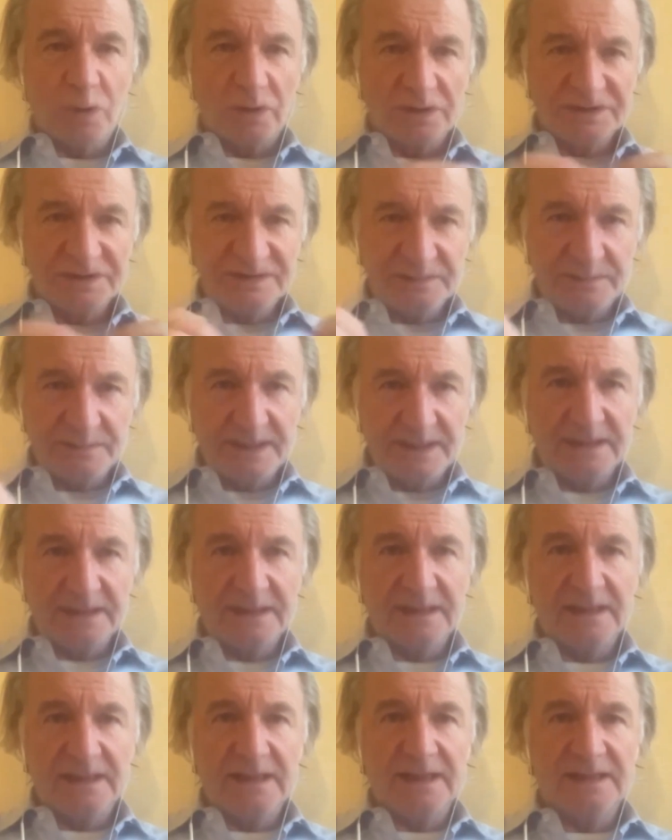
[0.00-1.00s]

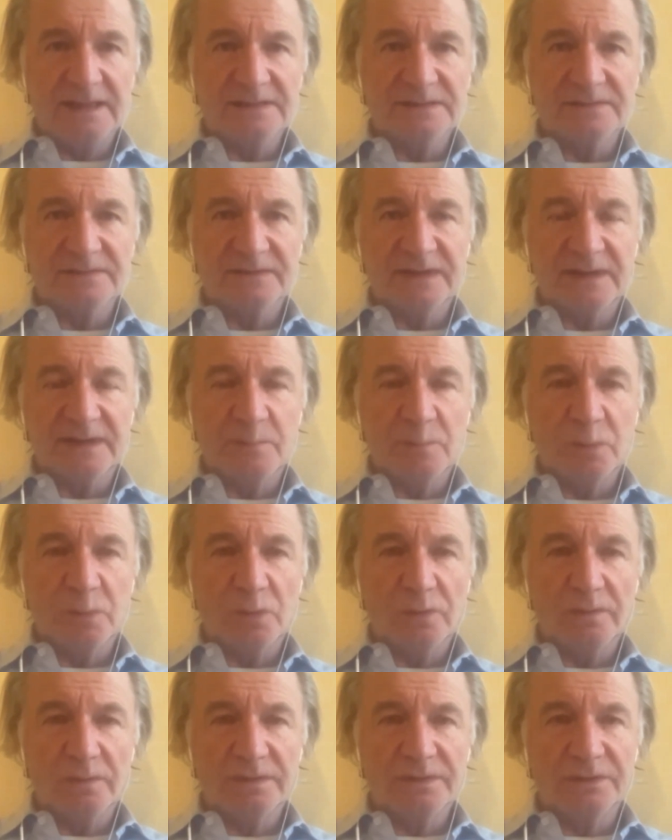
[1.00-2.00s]
policymaking has a very
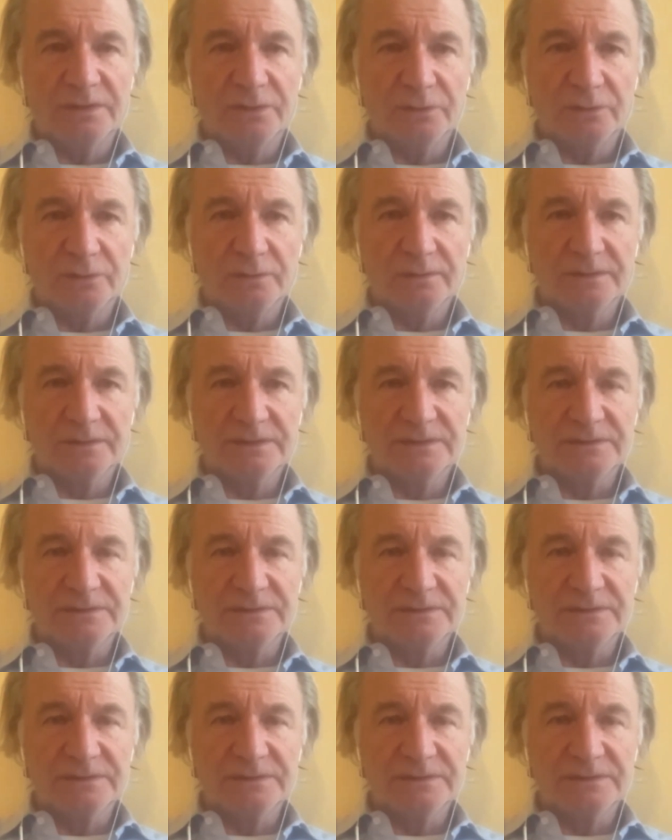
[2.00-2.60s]
important role